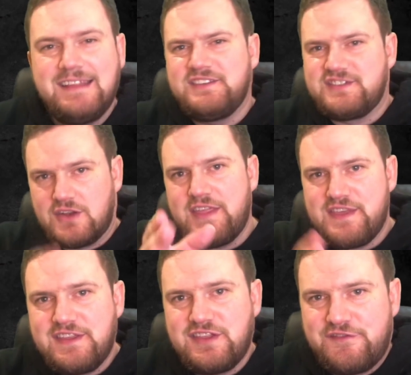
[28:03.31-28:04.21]
listen, I
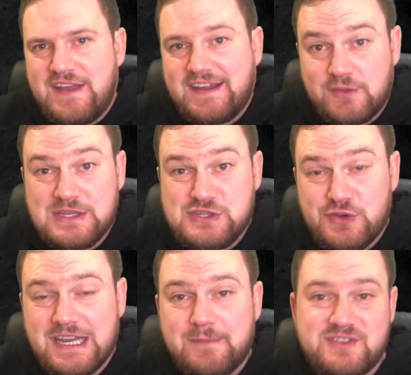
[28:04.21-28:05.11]
think the fact that we took
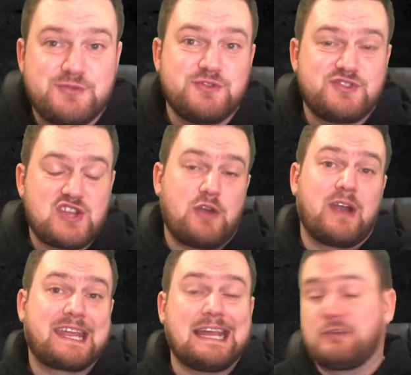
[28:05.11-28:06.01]
it up to Shadow
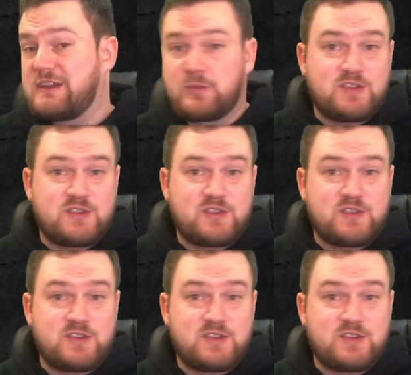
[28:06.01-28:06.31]
Rider Calyrex,